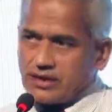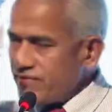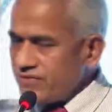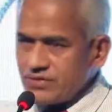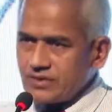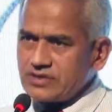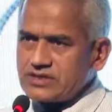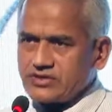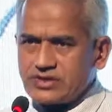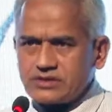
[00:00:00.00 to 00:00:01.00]
every other
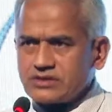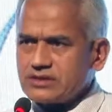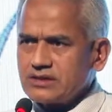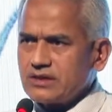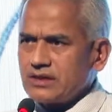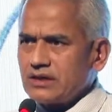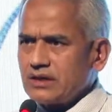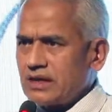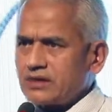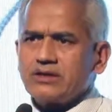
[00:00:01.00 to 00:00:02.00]
stressors
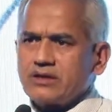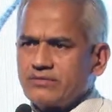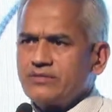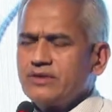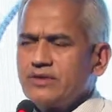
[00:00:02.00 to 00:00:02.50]
are cut off.